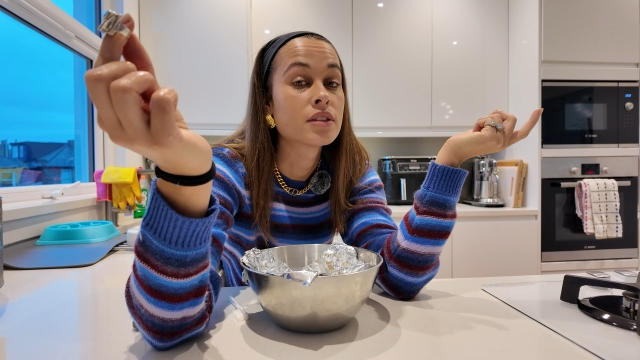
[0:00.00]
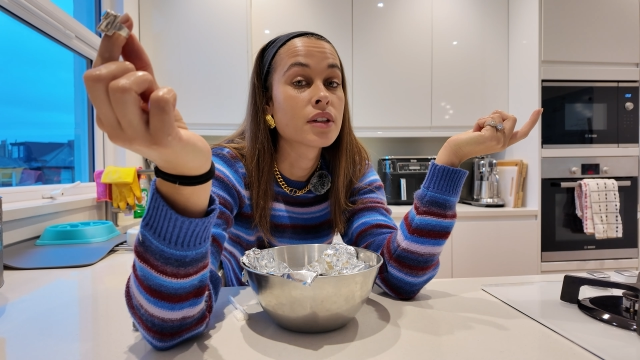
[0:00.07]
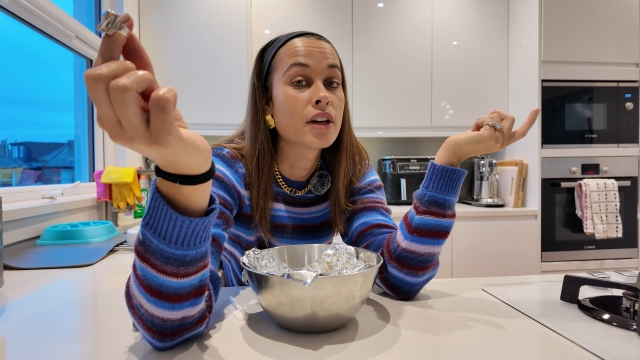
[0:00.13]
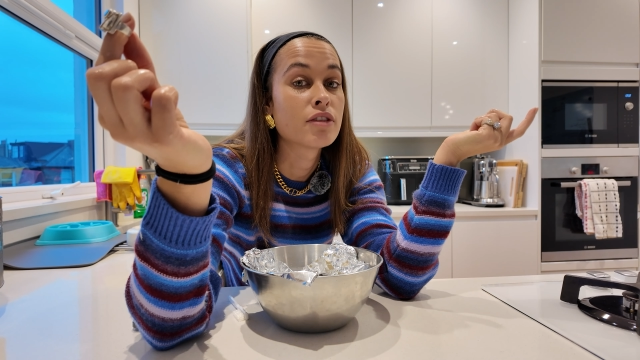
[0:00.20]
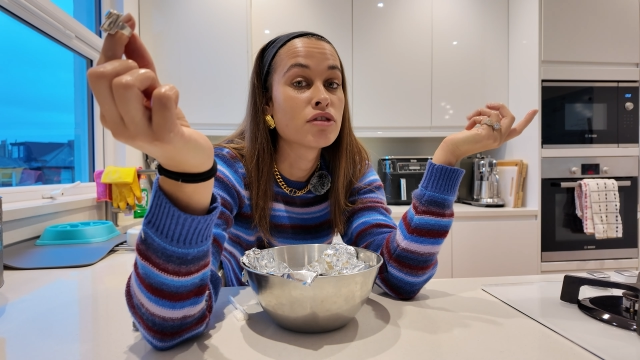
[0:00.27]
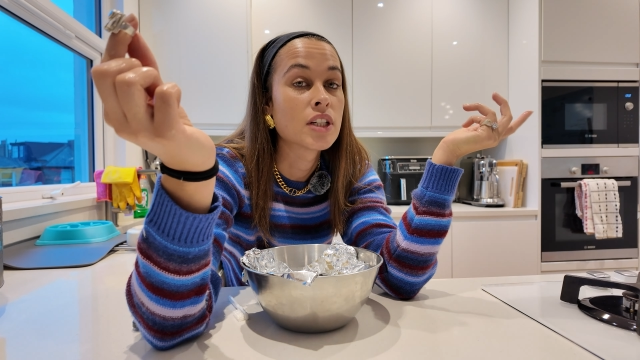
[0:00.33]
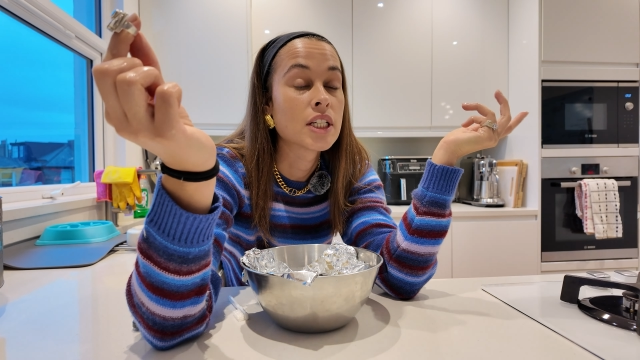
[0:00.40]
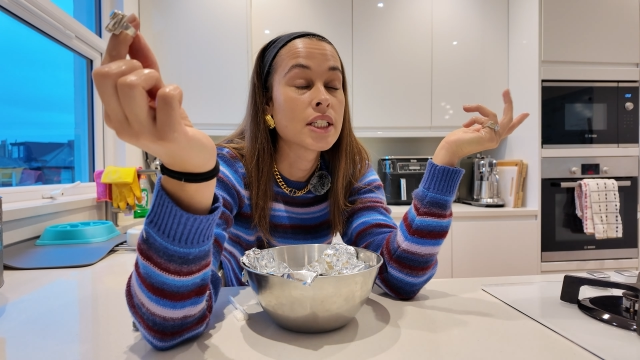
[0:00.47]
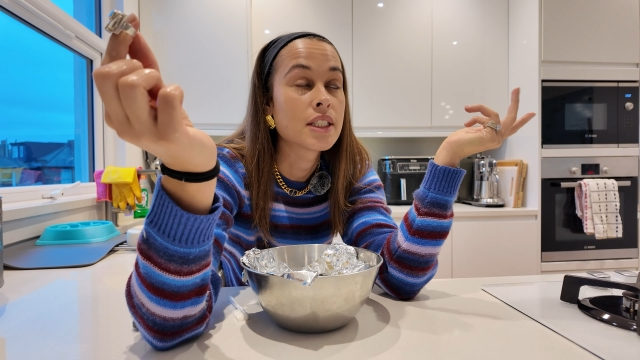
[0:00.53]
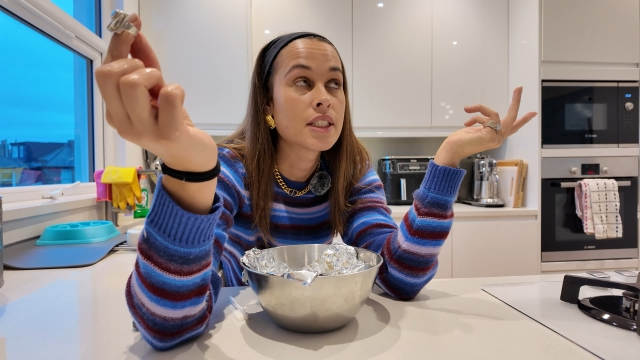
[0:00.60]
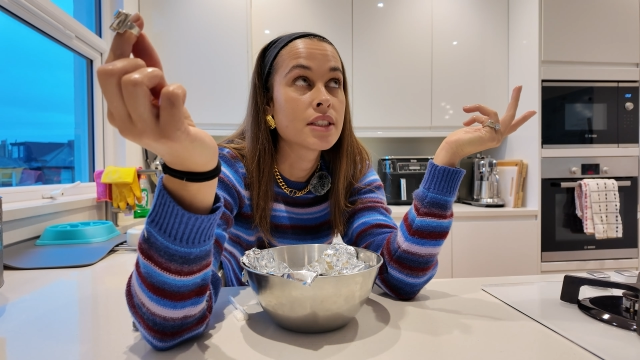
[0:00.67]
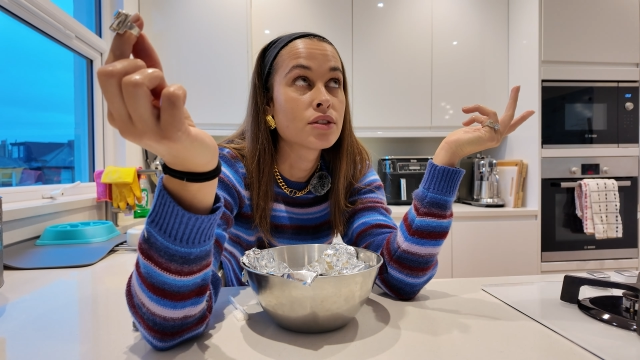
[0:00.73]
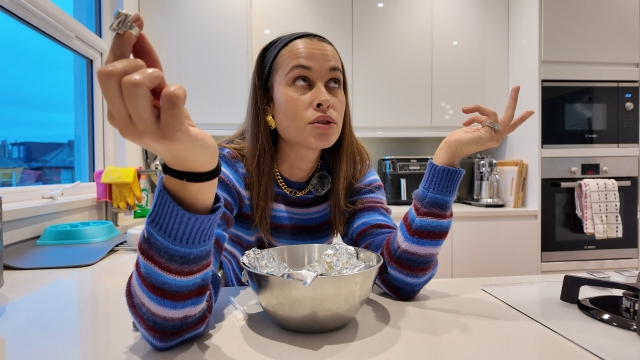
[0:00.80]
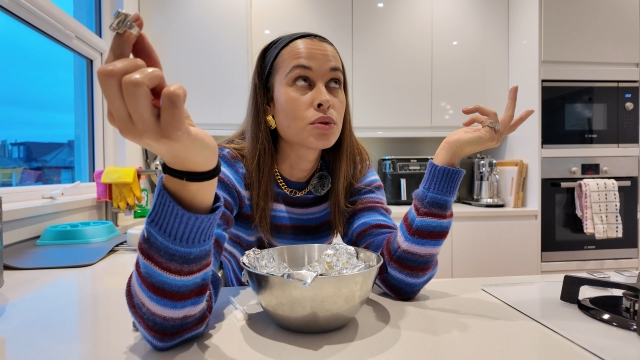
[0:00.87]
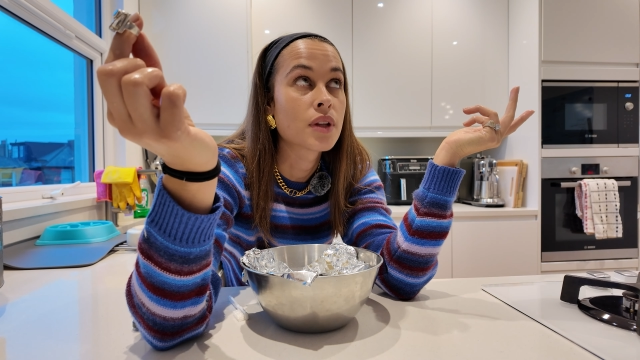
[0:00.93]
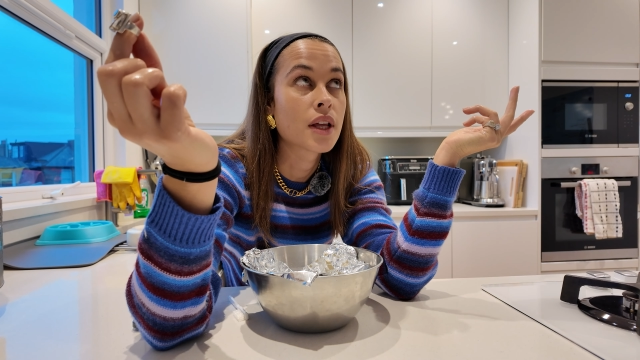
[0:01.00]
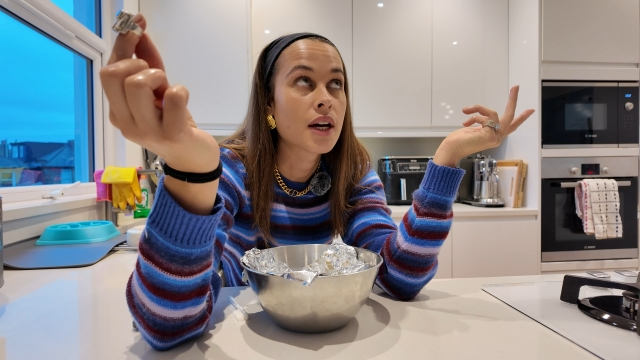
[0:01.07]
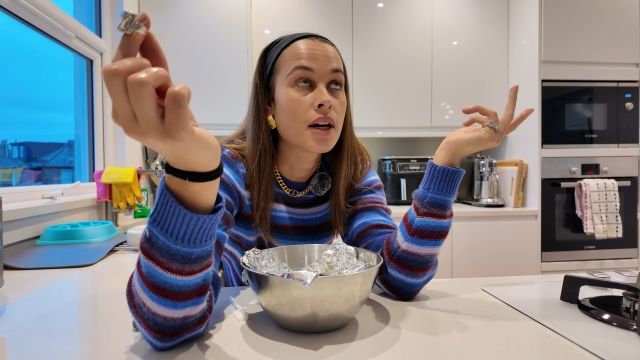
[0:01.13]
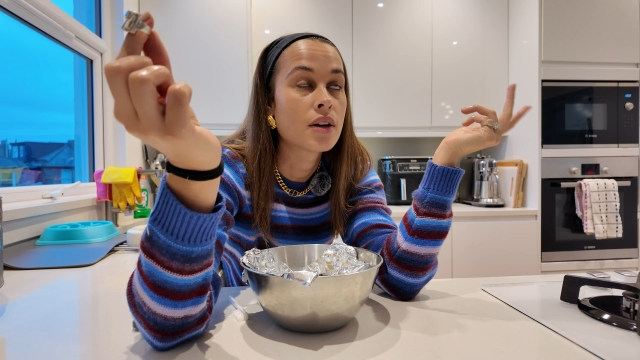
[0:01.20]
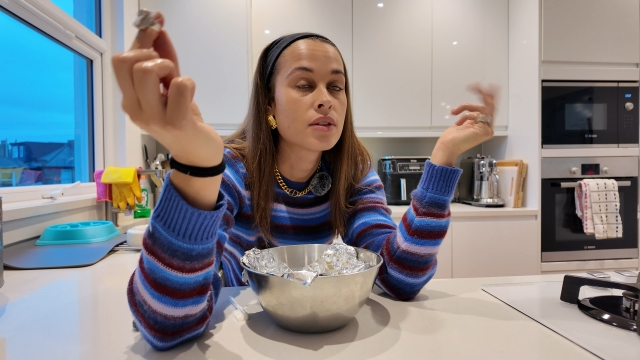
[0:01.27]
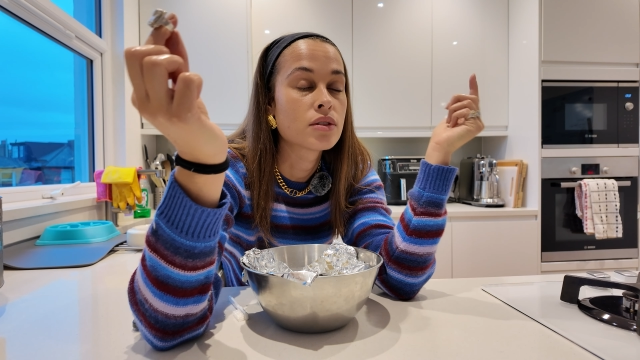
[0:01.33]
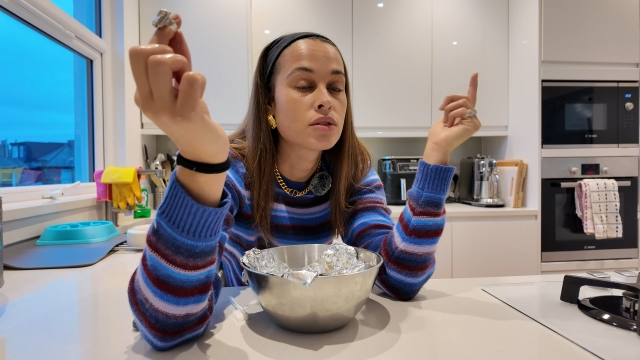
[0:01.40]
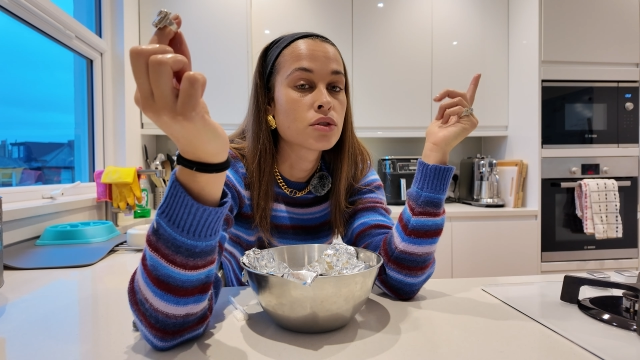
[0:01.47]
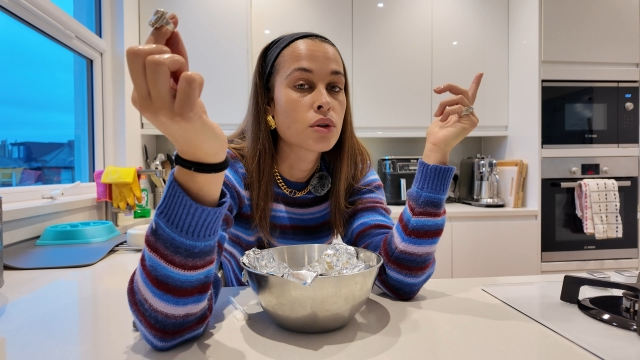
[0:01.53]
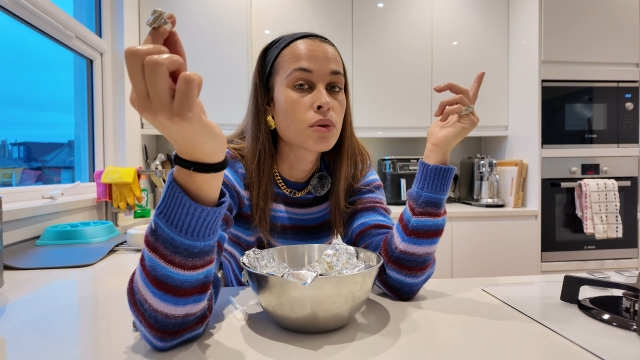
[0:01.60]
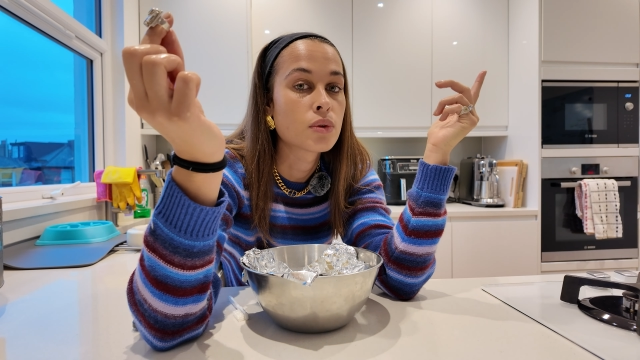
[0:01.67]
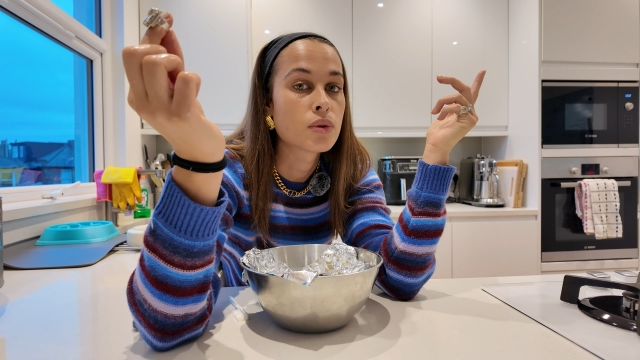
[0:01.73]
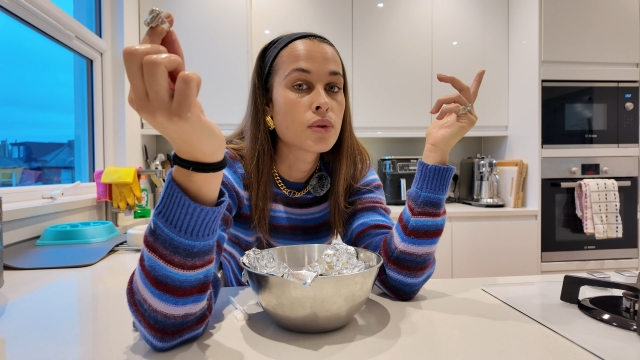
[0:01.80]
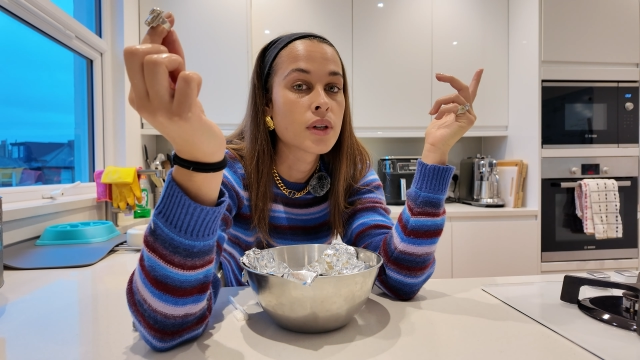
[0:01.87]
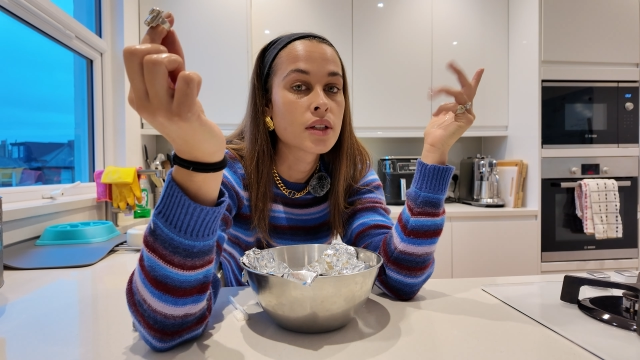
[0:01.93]
So I really need to sort that out. It's
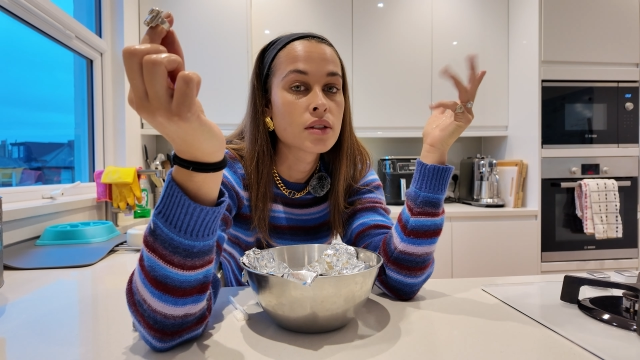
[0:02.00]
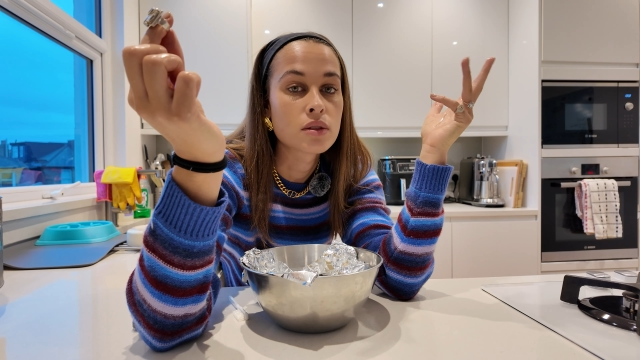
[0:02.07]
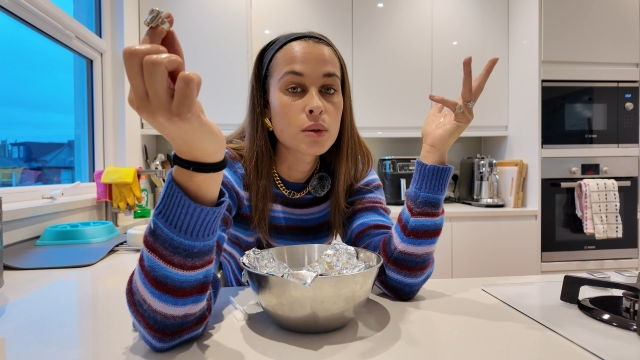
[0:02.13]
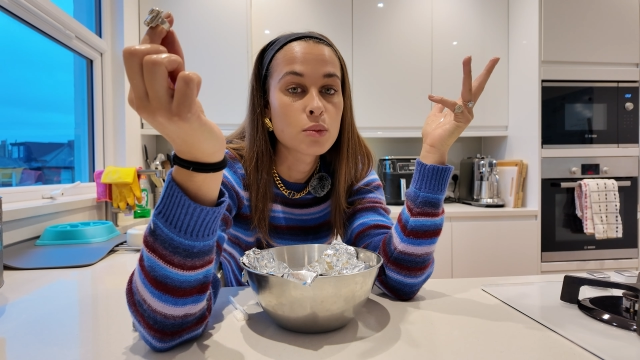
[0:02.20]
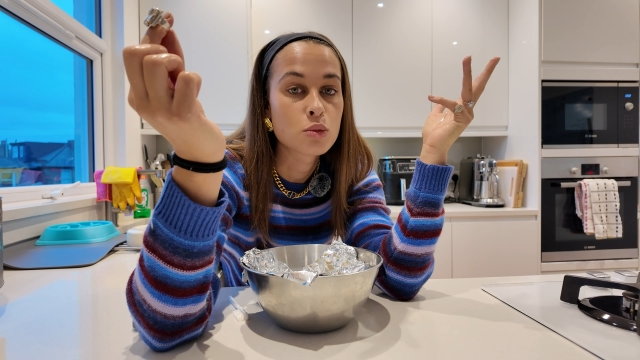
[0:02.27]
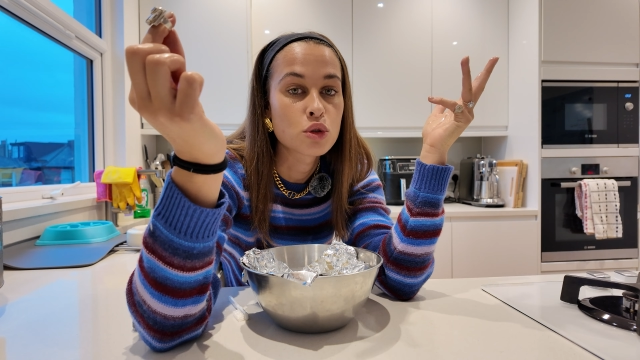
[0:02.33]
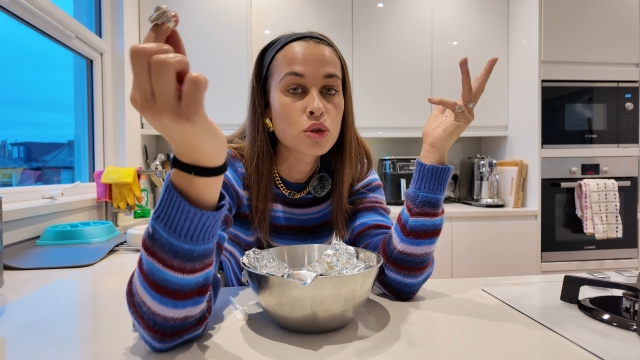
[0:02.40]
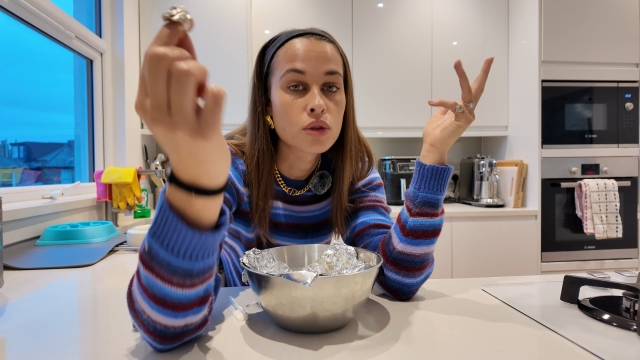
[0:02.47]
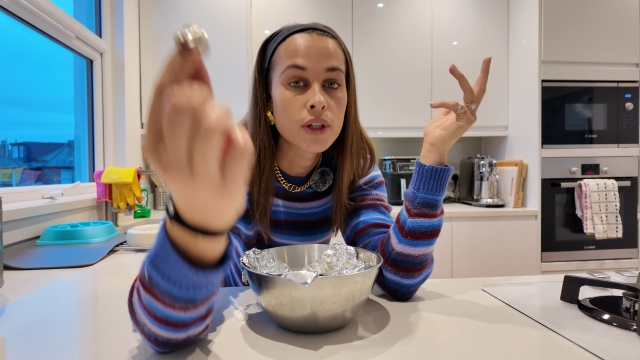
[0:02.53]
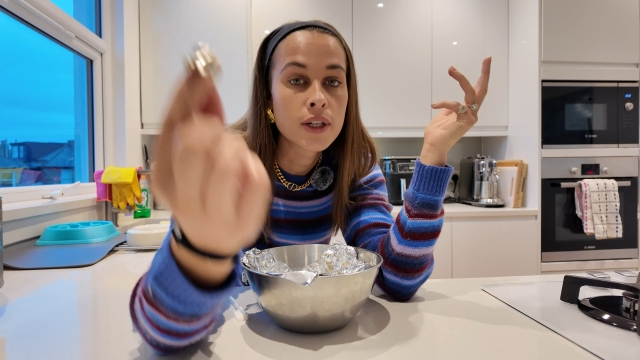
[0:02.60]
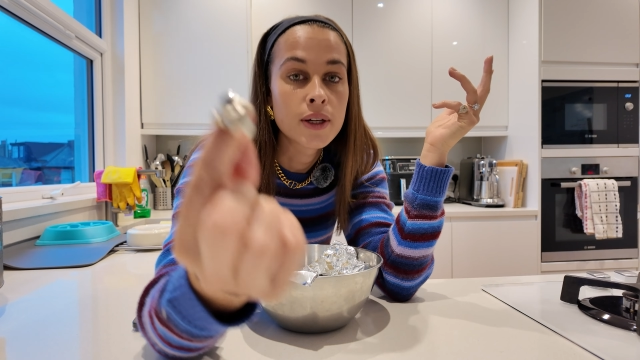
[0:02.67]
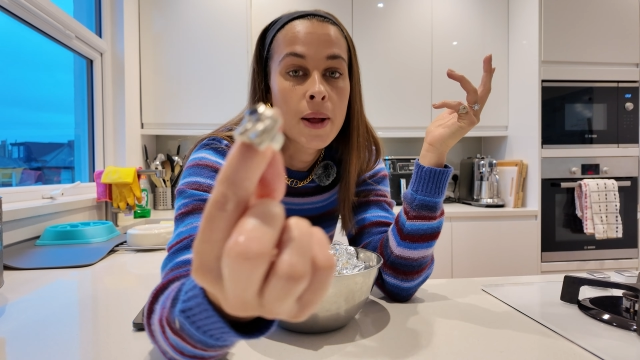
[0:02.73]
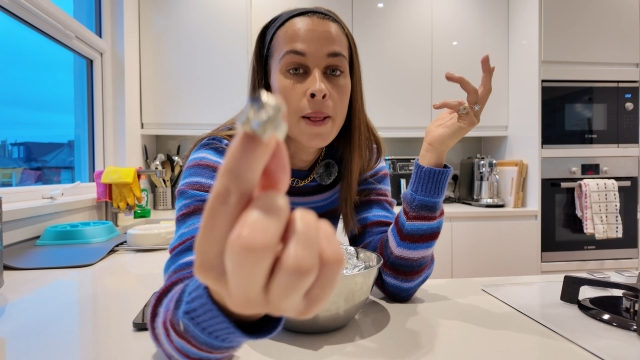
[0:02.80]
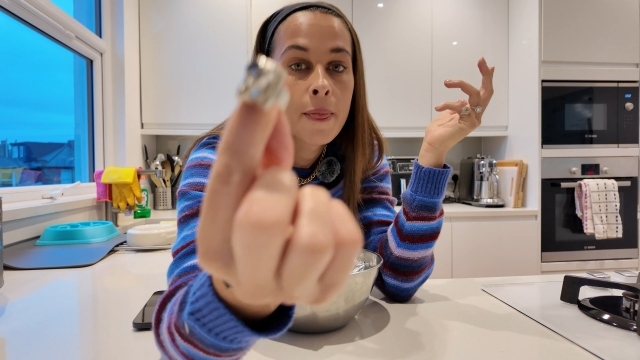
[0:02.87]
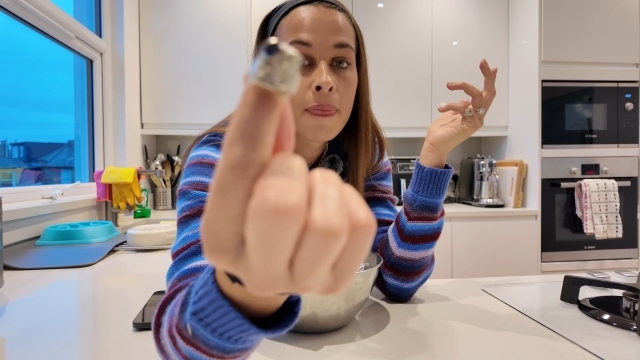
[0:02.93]
so annoying, so I'm sorry.